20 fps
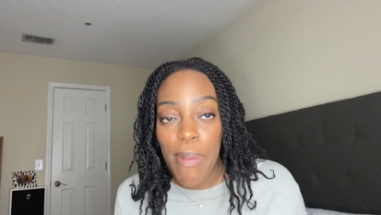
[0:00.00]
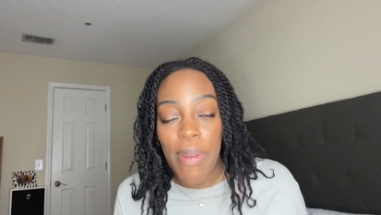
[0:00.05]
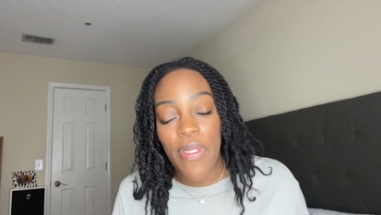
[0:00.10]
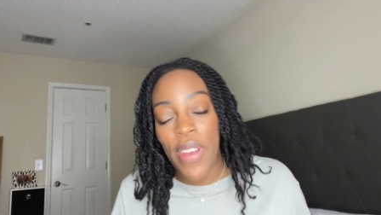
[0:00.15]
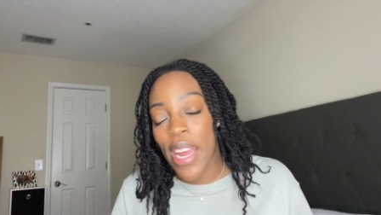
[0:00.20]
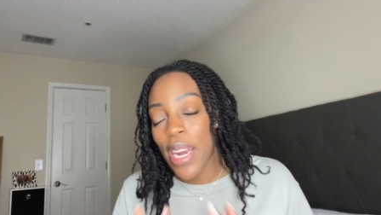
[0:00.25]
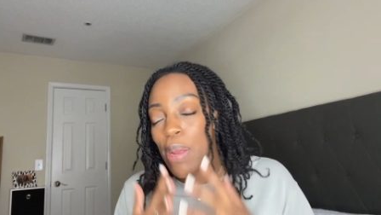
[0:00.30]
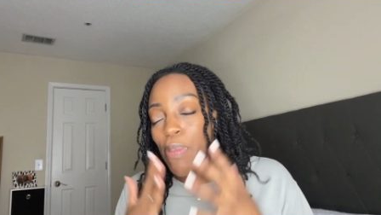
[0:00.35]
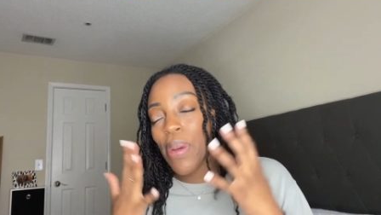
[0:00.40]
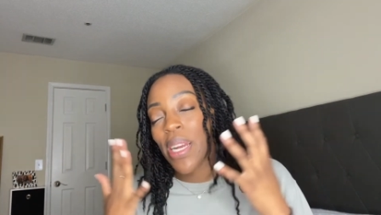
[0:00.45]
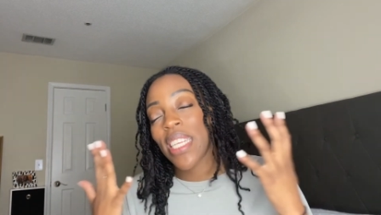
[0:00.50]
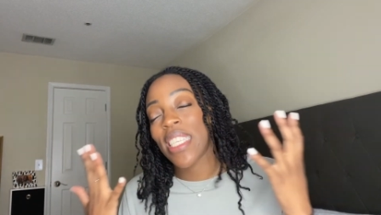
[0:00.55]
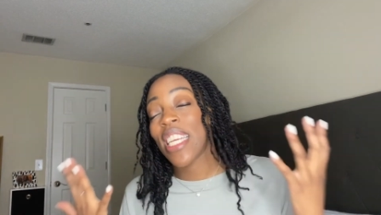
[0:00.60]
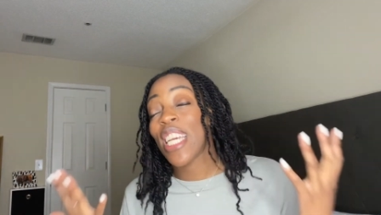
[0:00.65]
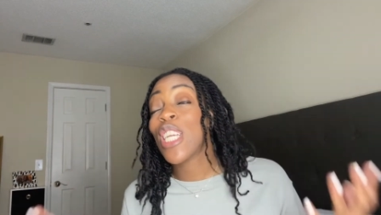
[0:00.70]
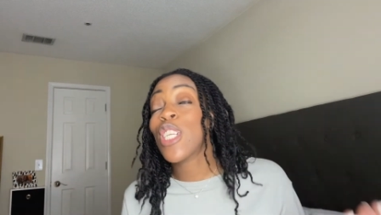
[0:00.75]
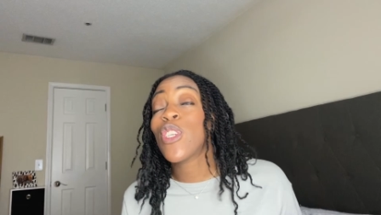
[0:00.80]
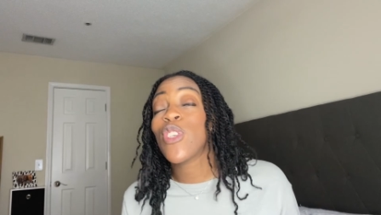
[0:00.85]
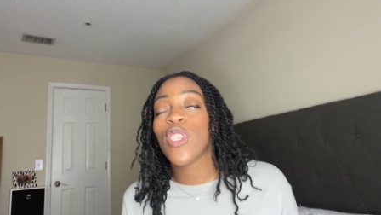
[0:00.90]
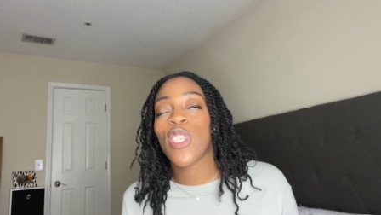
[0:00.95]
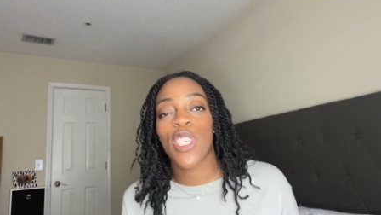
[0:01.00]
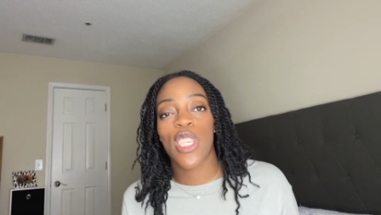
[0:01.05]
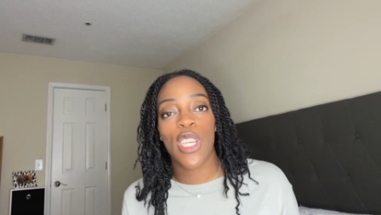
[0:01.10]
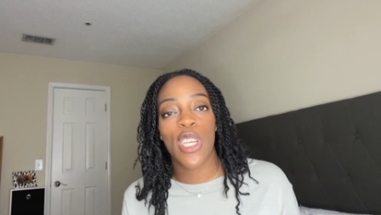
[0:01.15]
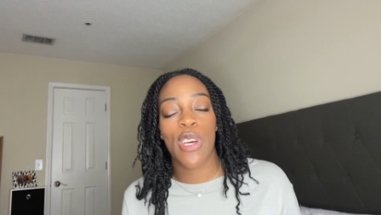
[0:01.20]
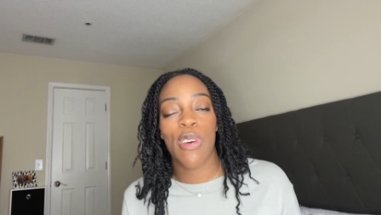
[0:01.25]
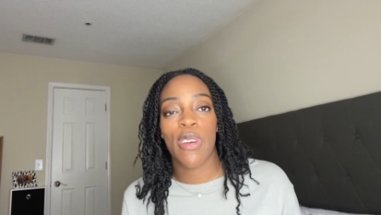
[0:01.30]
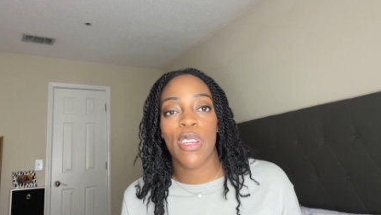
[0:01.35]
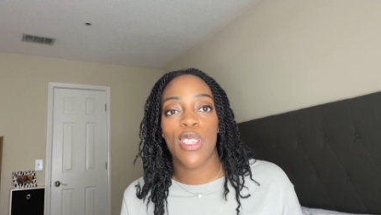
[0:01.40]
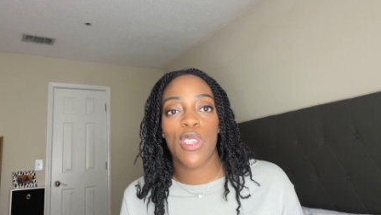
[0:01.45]
If anybody's interested in
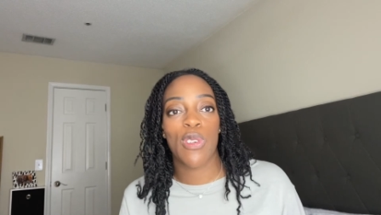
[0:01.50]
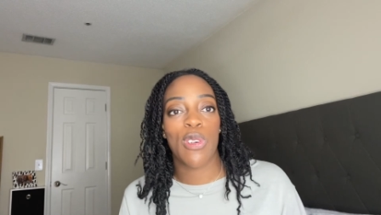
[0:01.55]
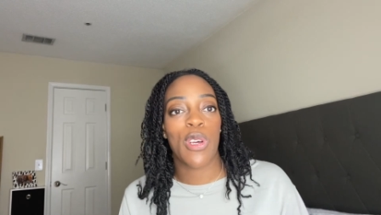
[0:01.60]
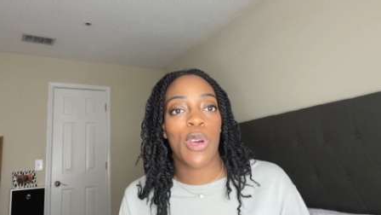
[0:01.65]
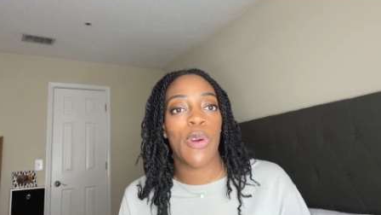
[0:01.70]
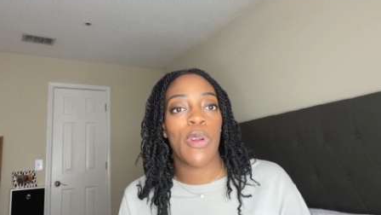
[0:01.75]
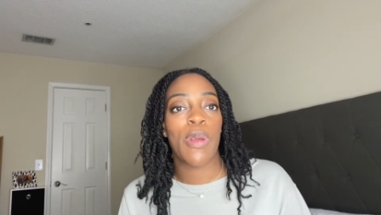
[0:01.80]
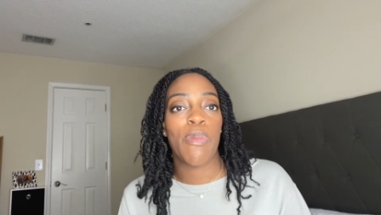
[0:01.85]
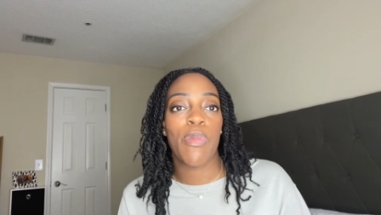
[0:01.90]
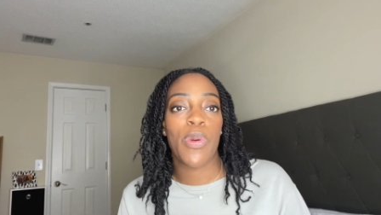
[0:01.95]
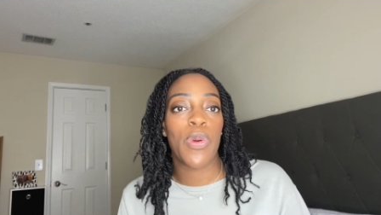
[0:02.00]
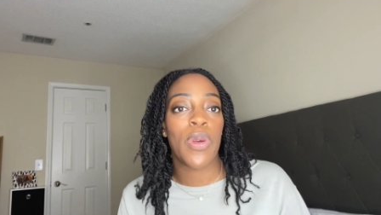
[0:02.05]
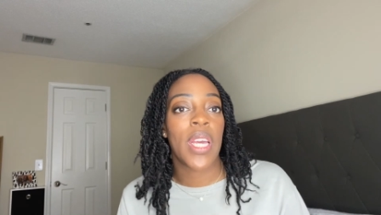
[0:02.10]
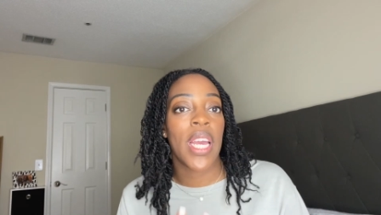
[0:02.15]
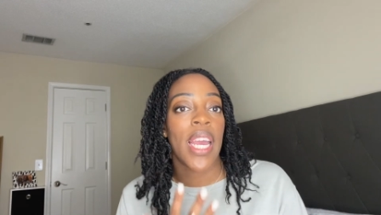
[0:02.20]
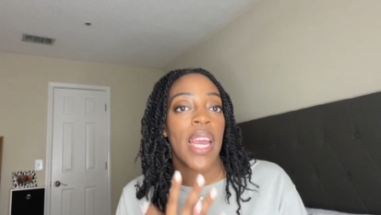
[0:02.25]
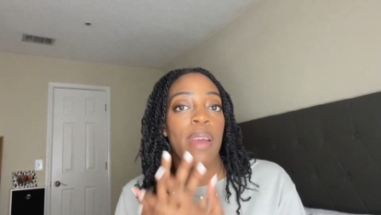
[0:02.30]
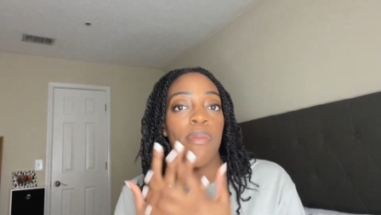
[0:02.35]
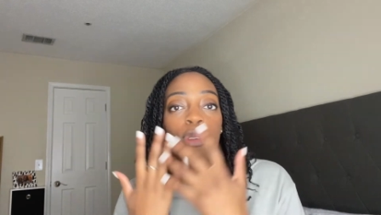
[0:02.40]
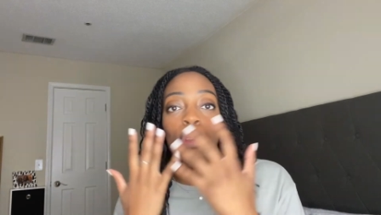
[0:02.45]
going to a coding boot camp,